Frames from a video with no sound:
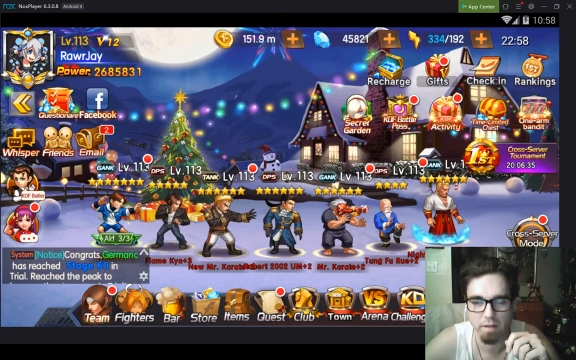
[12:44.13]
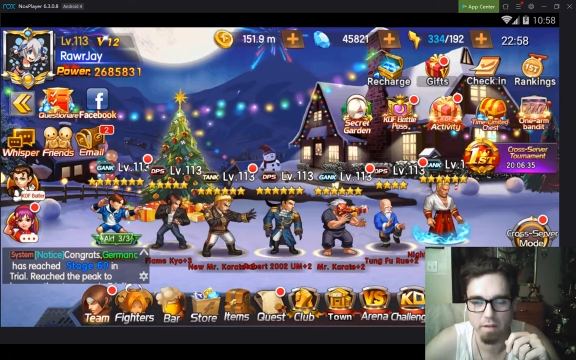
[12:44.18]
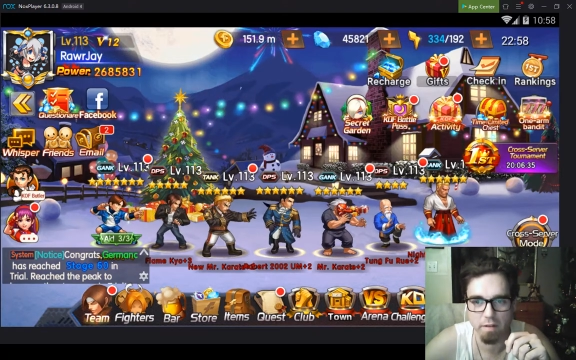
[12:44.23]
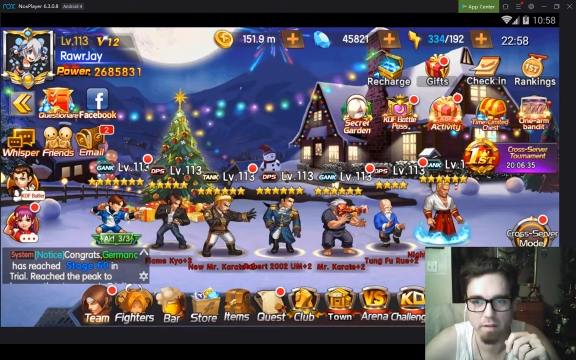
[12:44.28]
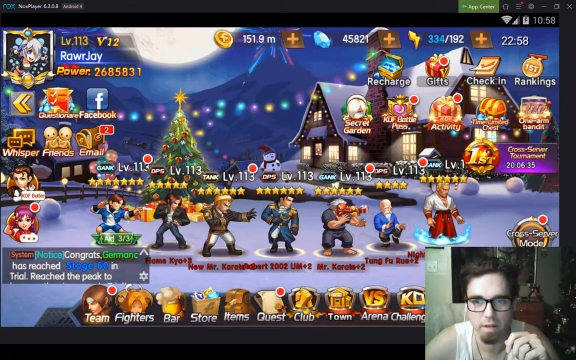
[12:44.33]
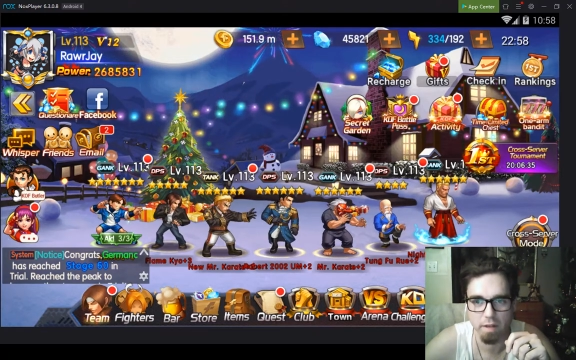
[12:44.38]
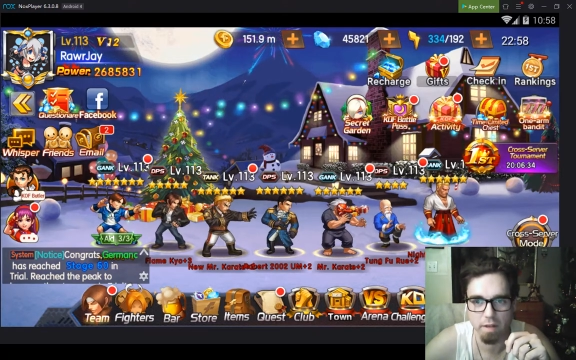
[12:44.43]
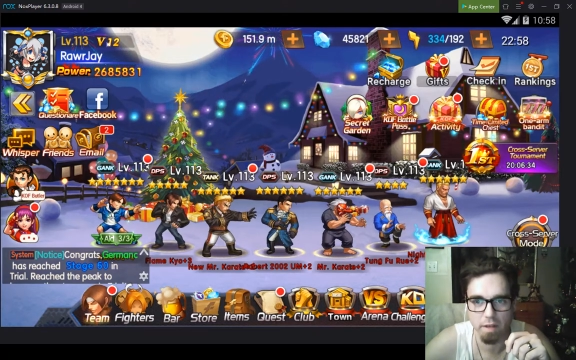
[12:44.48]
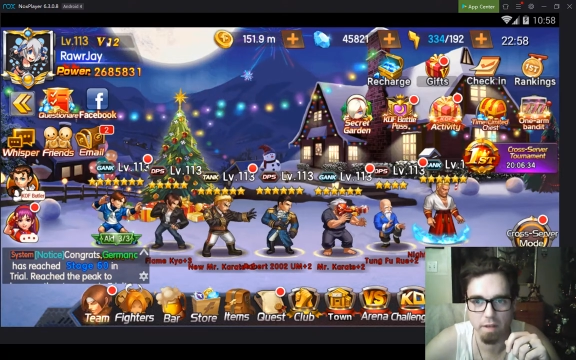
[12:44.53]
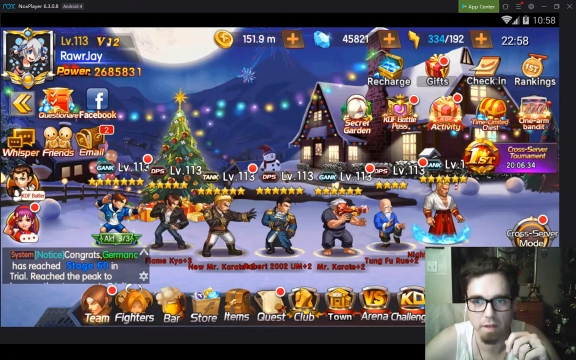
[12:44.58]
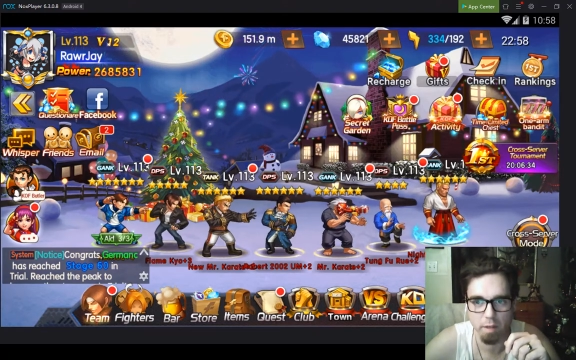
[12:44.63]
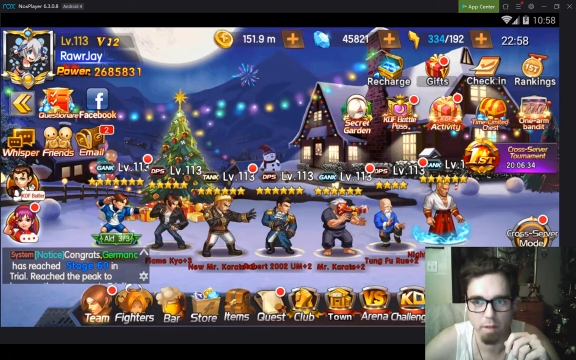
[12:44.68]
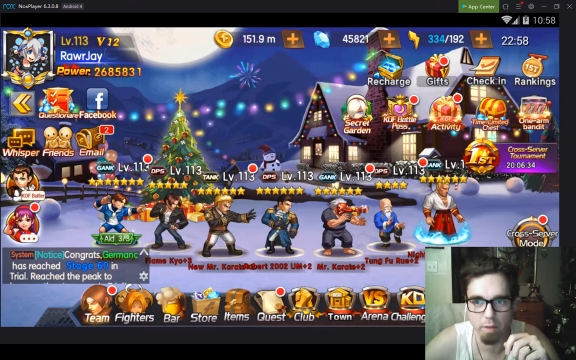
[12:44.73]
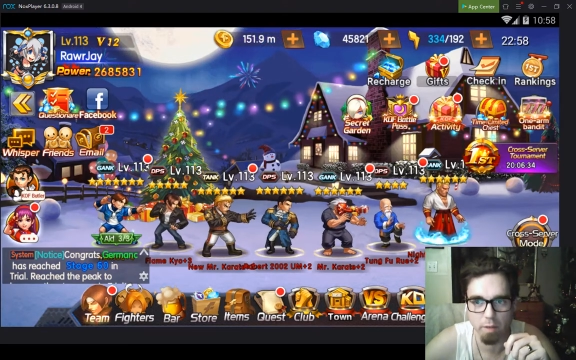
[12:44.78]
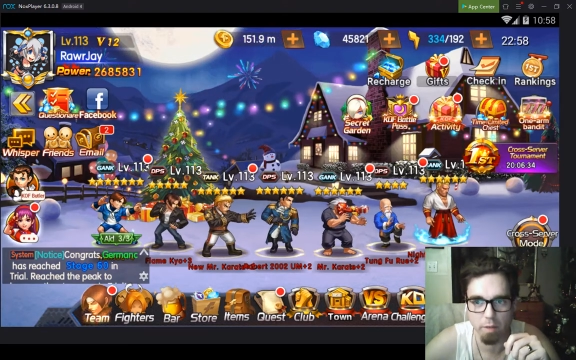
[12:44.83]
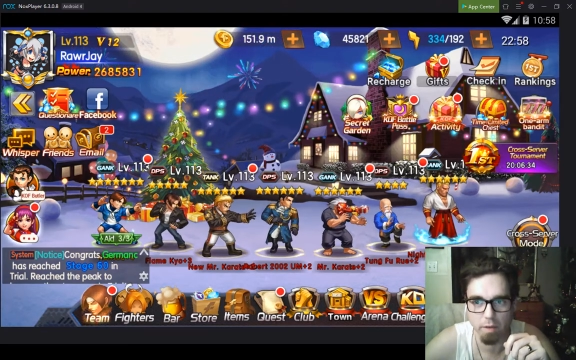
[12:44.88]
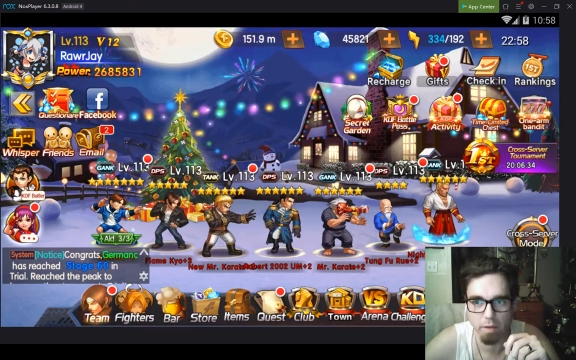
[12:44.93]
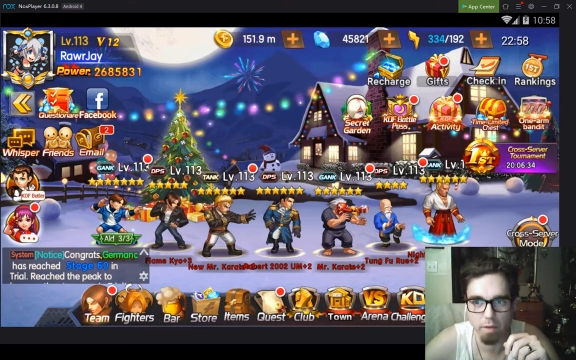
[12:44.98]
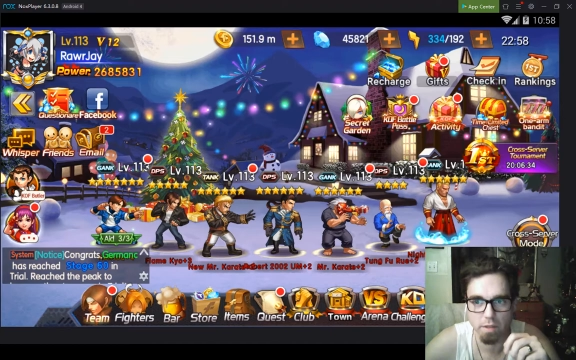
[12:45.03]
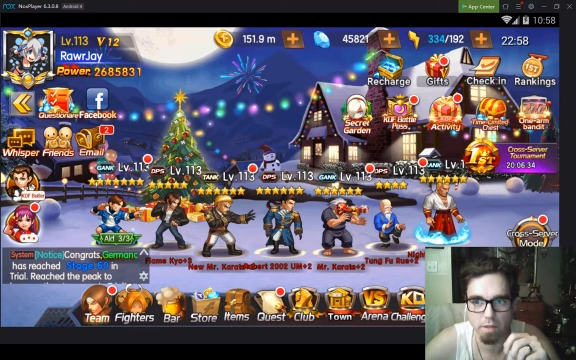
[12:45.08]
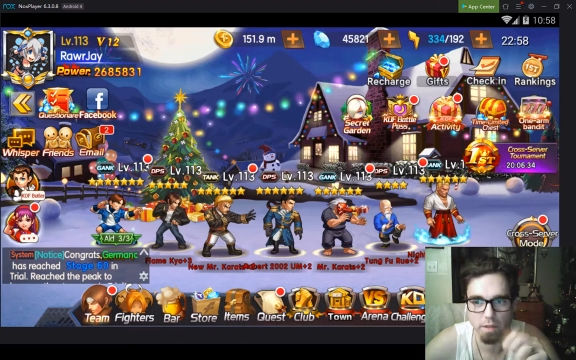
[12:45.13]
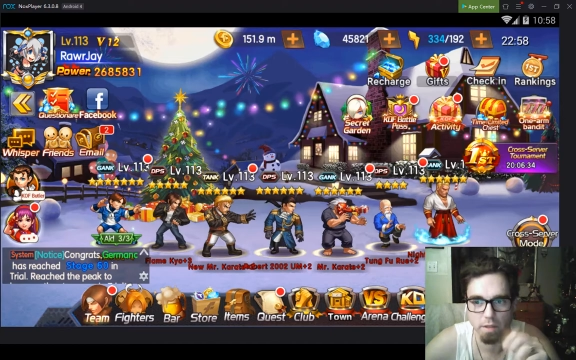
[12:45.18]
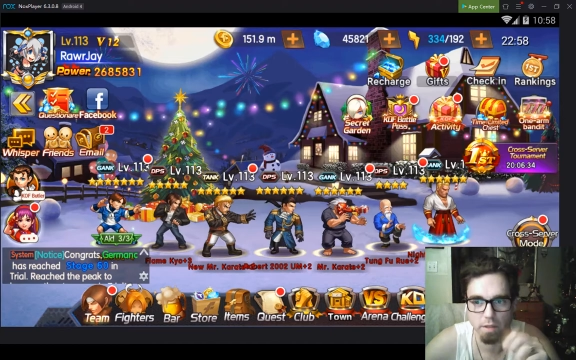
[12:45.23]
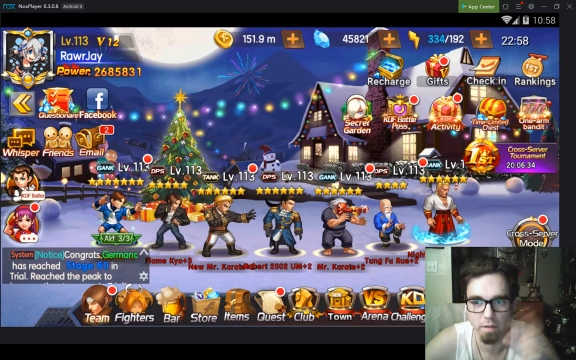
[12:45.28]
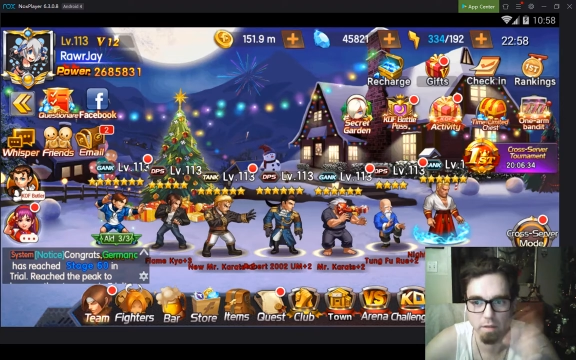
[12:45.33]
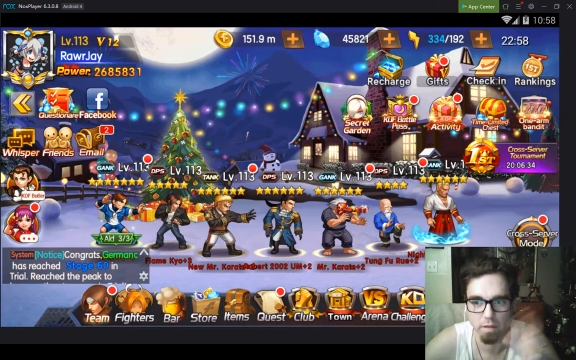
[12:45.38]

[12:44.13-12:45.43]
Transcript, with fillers: thinking about it still,